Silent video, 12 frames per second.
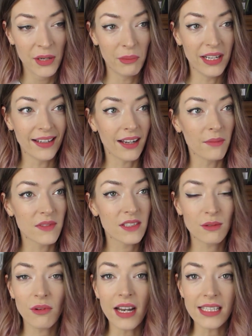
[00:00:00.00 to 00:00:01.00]
when it comes
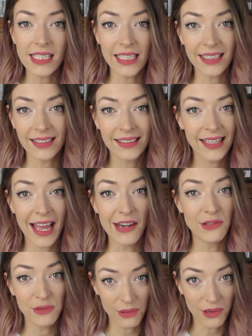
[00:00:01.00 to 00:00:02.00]
to writing
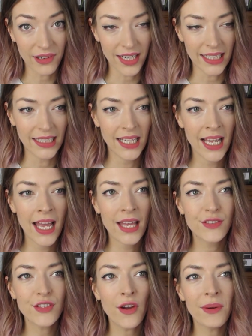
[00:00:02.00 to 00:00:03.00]
and drawing.
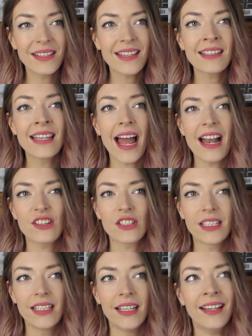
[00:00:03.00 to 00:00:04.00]
So it doesn't
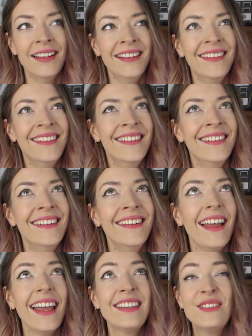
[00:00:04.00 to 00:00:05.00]
actually,
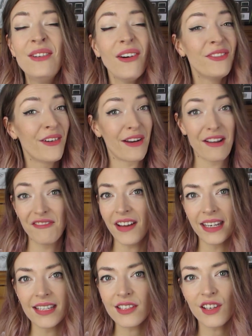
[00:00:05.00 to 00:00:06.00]
it's not very
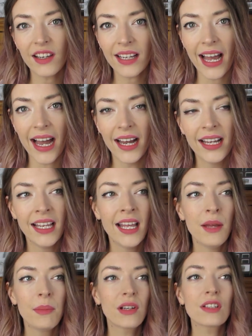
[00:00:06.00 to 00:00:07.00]
funny to look at,
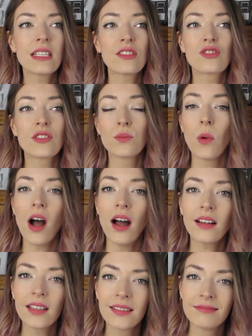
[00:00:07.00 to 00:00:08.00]
because it's just
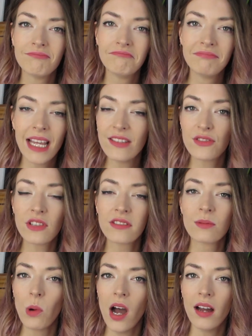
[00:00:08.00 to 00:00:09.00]
work. It's
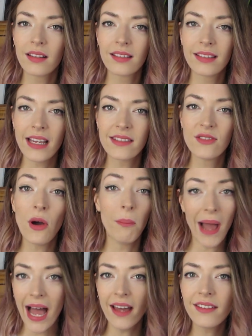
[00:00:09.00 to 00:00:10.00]
just work. That's not
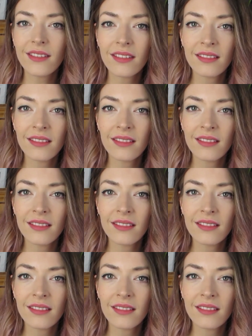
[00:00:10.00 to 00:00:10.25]
bad,